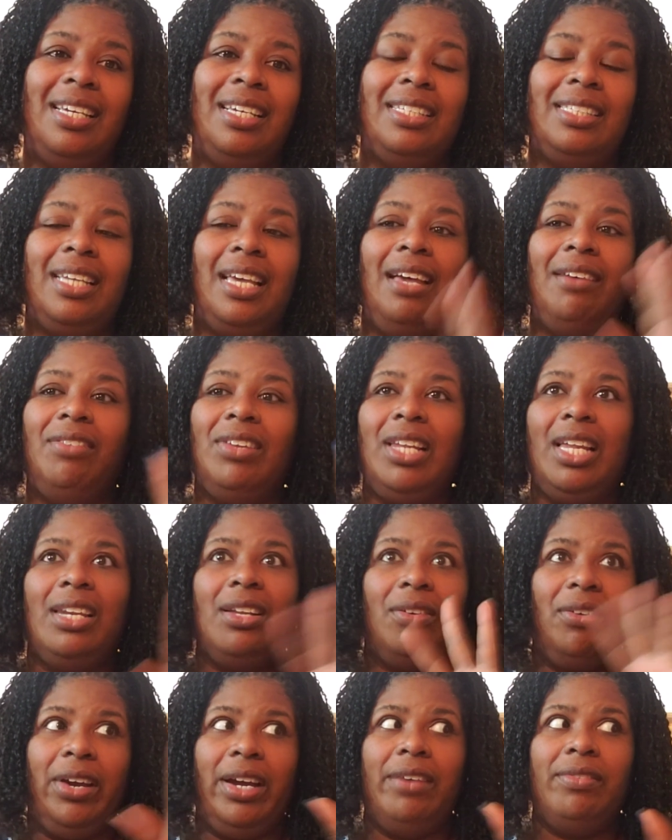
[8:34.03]
because I have a lot
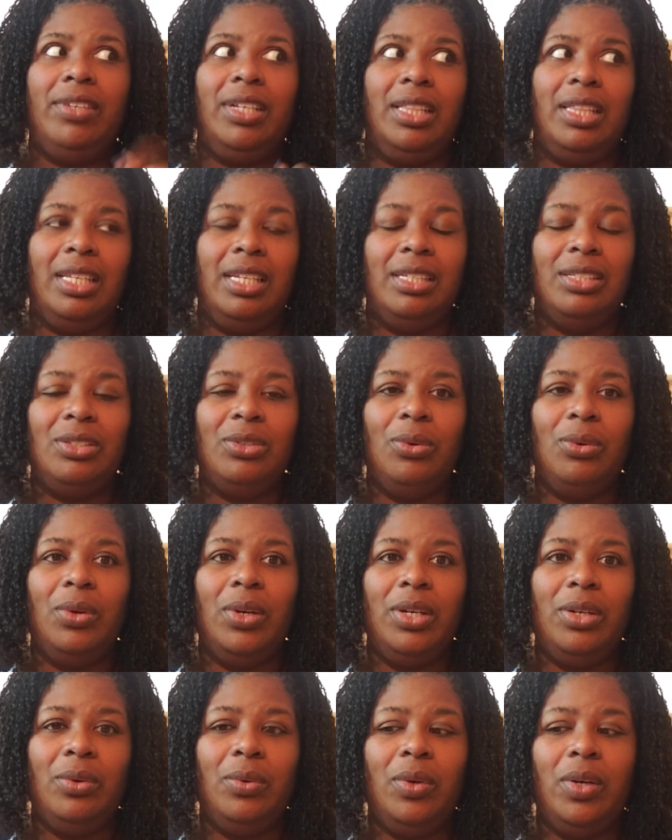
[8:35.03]
of crafting things
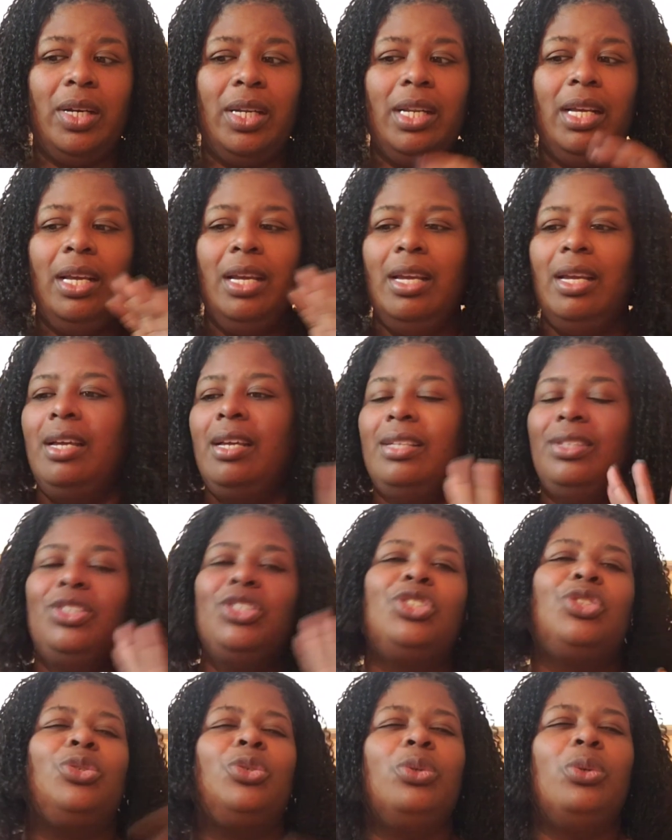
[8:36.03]
going on.
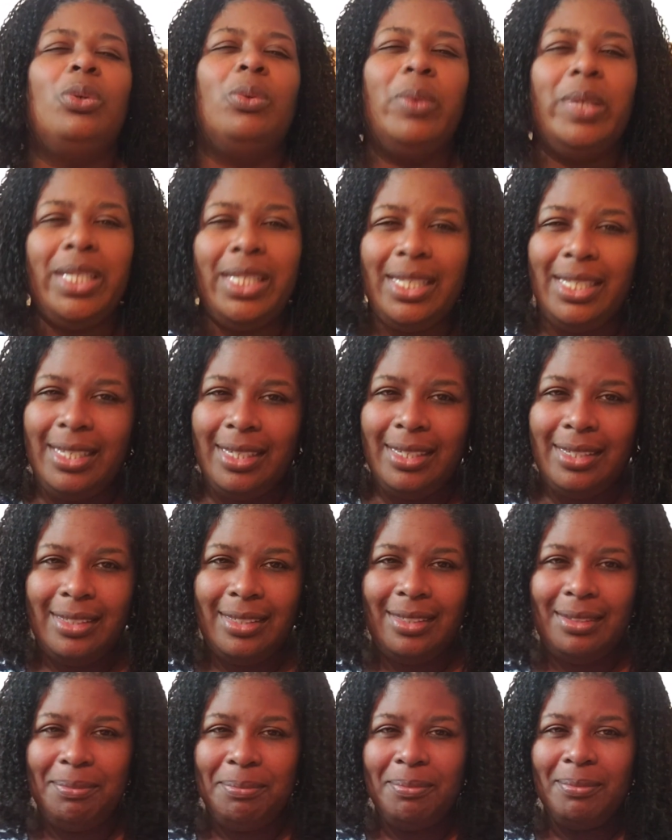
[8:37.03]
Just Google what it
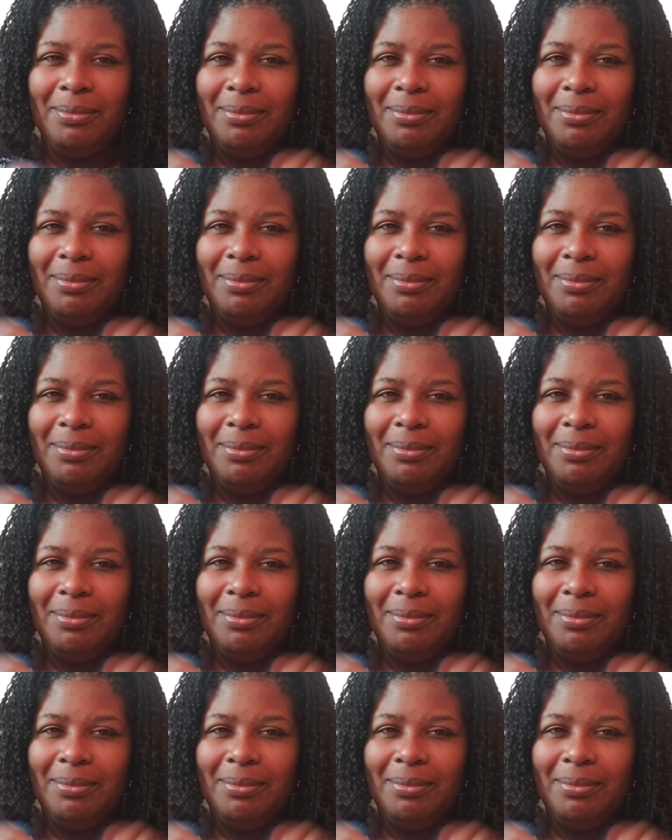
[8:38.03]
is.